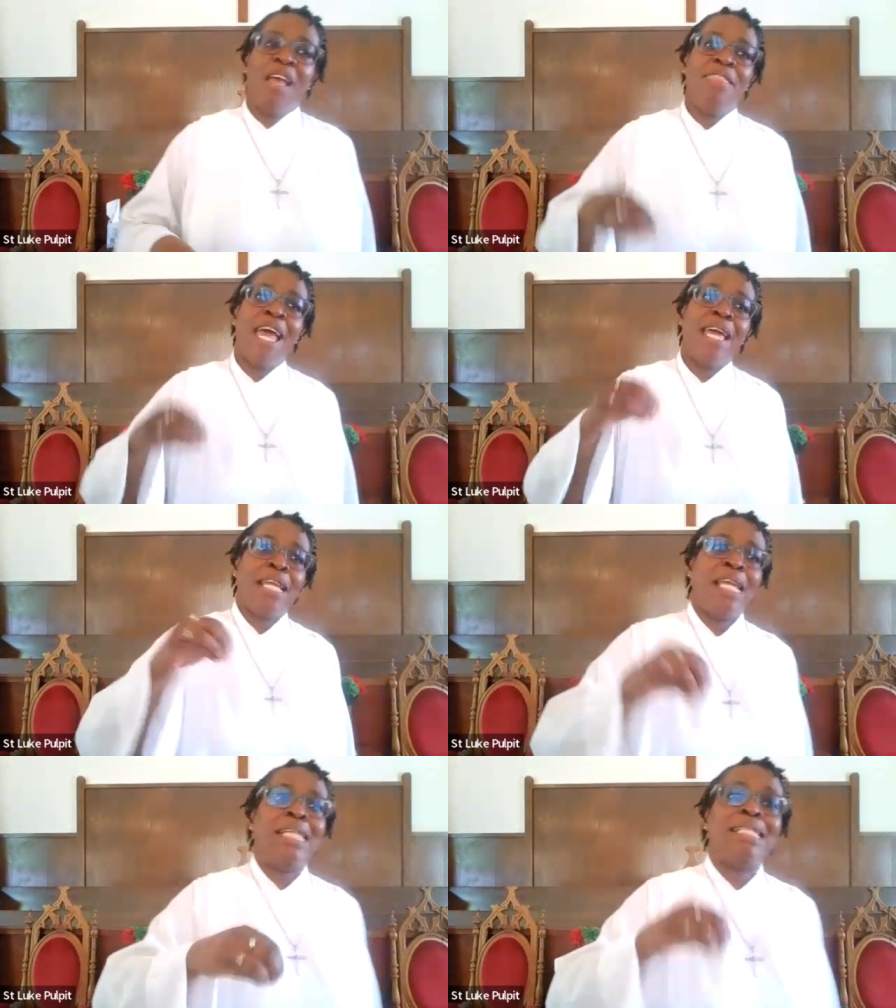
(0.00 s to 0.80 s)
that
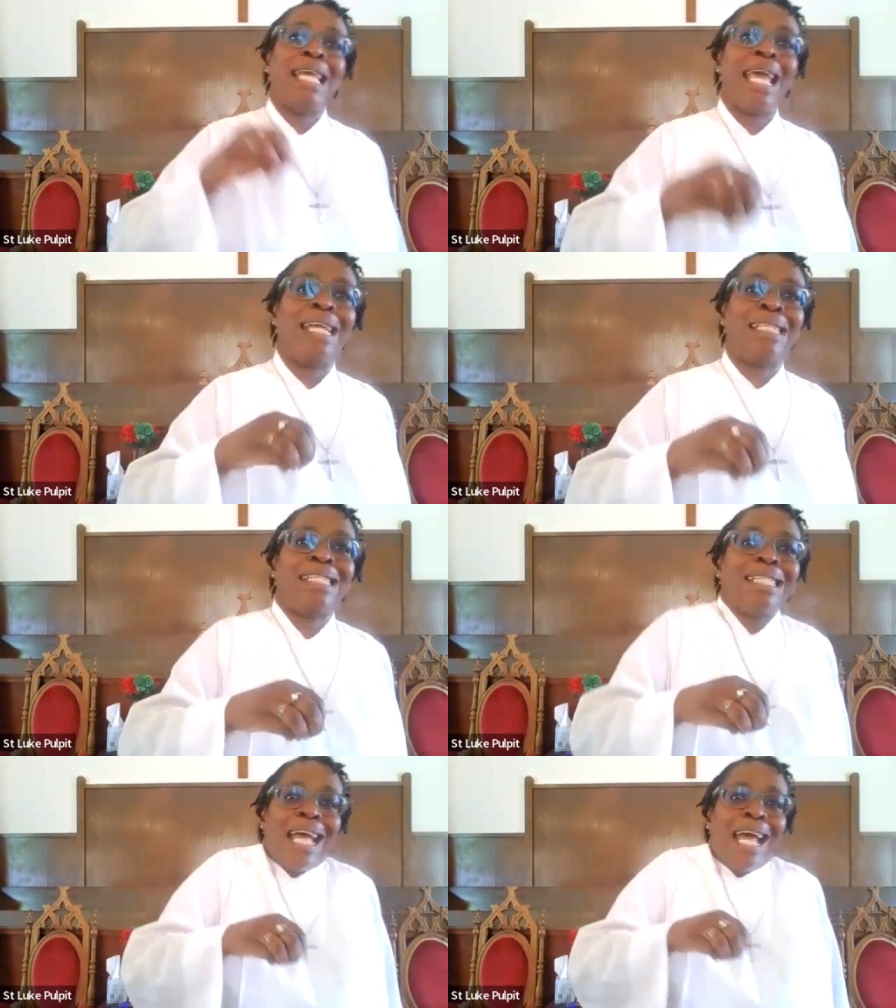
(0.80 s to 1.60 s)
he
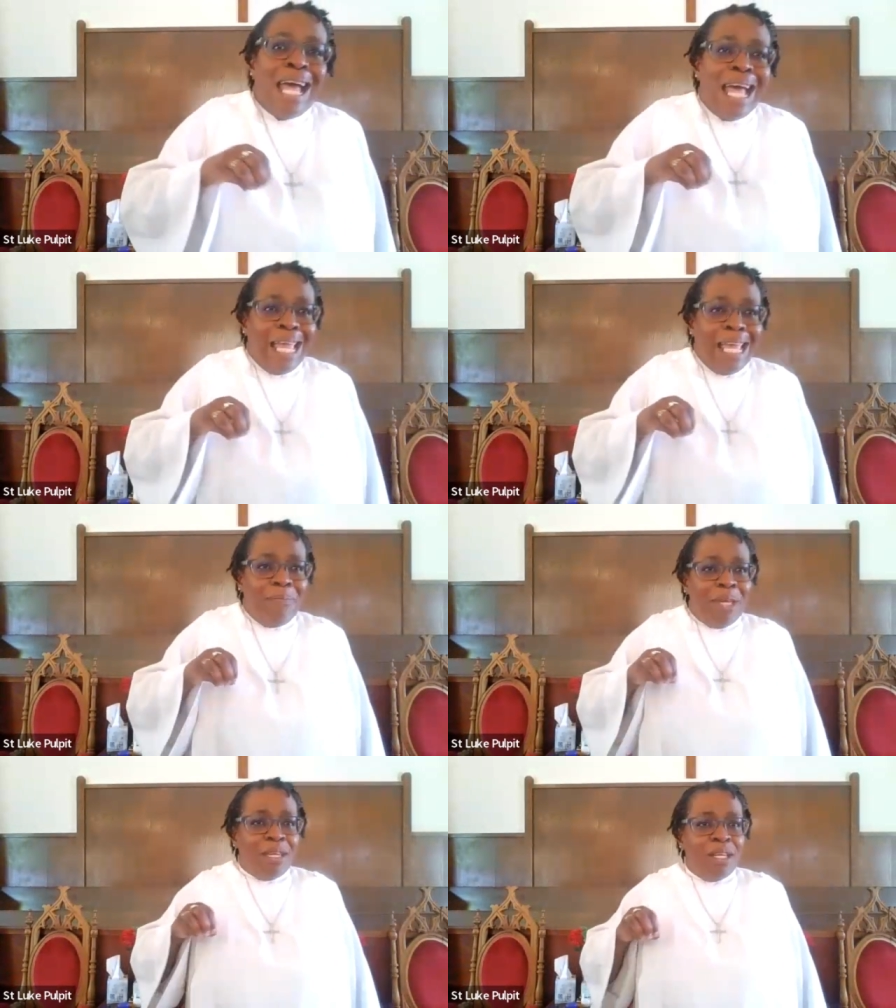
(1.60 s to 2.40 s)
takes
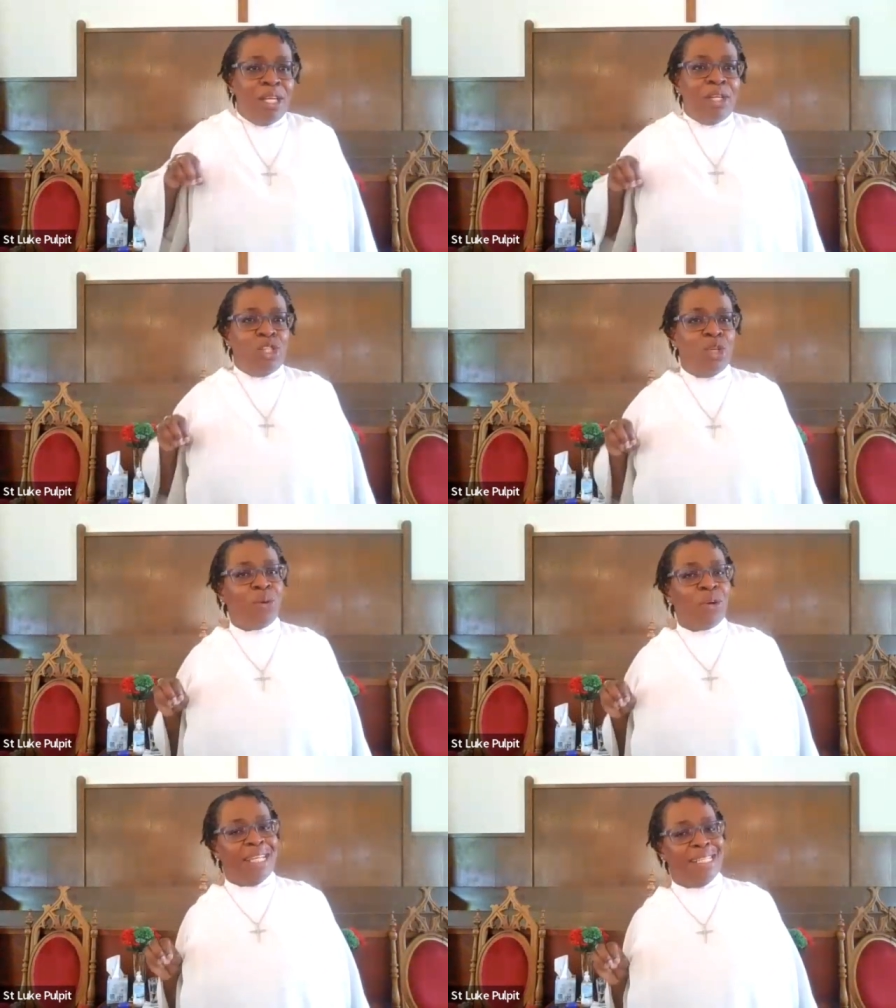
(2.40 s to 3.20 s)
time to
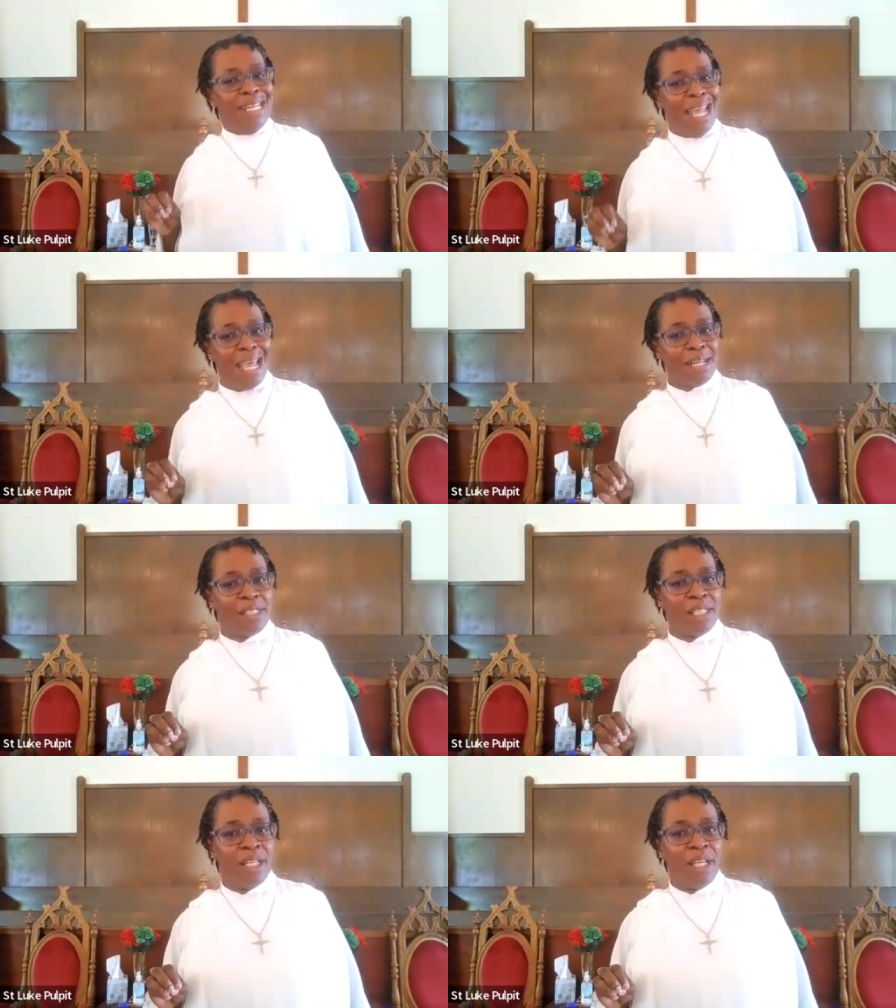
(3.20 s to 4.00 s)
connect
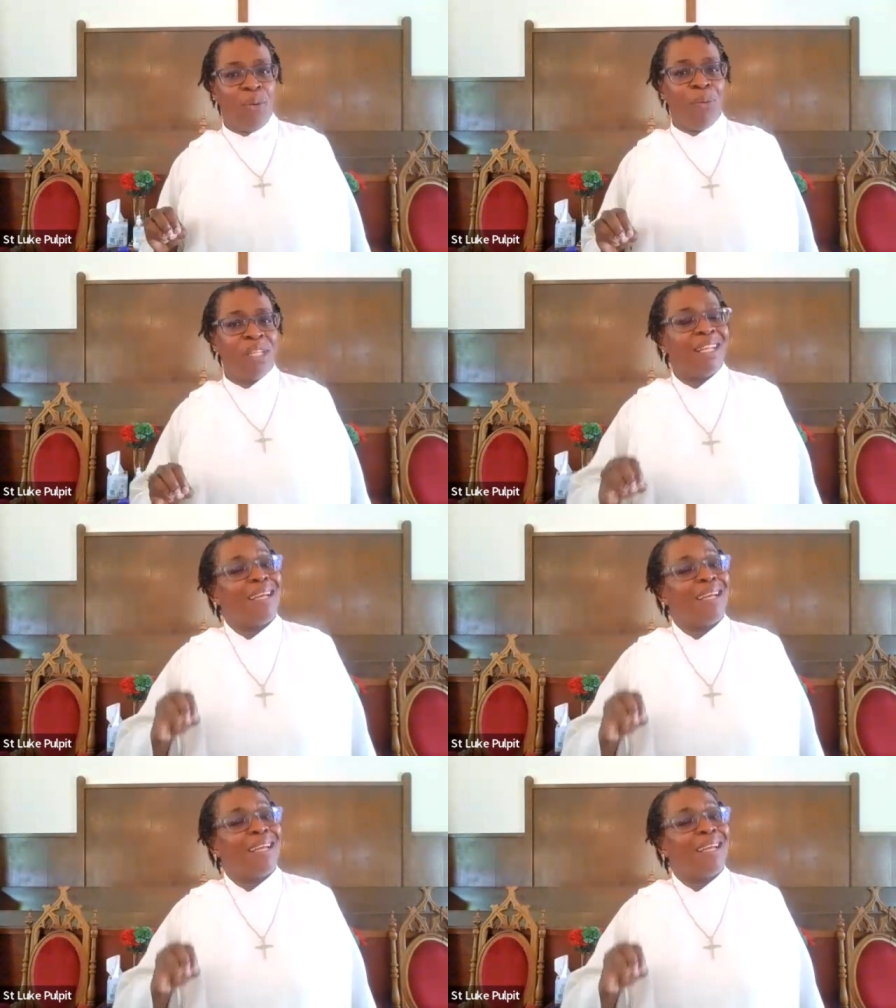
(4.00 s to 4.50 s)
with the